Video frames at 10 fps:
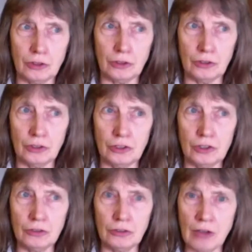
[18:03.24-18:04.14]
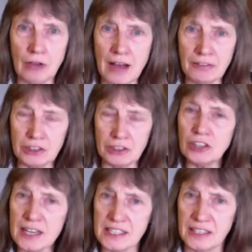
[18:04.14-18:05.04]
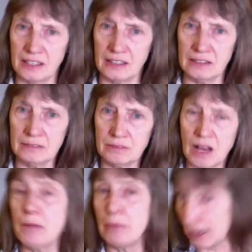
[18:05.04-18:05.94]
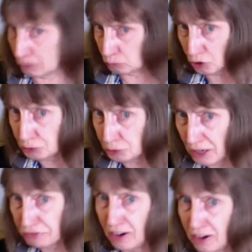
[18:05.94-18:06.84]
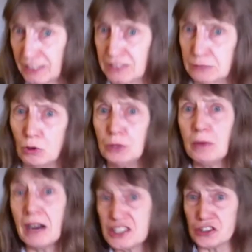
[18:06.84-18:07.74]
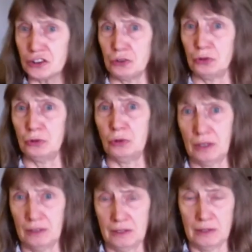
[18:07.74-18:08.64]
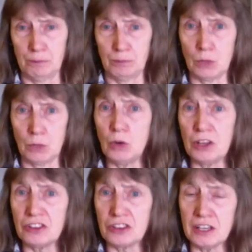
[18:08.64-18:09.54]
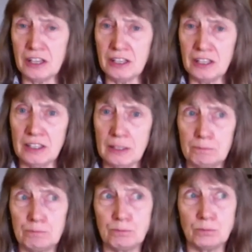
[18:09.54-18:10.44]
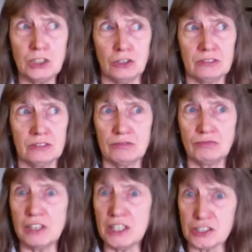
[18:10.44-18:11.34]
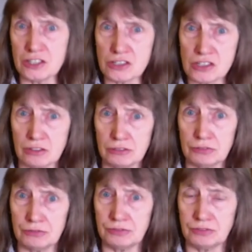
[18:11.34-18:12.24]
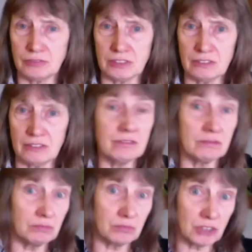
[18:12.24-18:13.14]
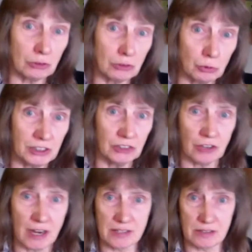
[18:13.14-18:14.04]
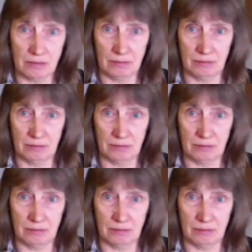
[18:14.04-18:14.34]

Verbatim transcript: you have a good idea about what you might find and what you might do with the you know regions of so-called interest